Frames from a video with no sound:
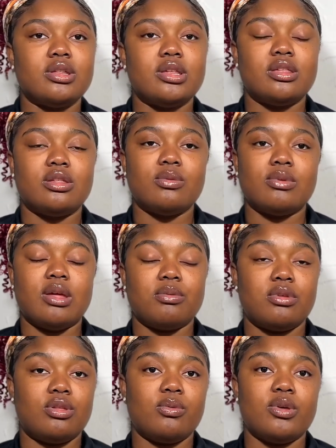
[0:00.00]

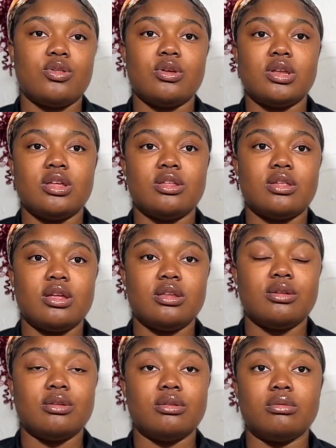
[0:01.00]
situation is at
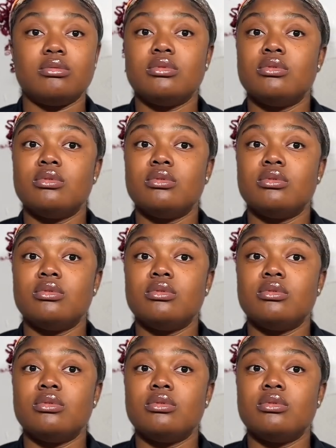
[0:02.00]
the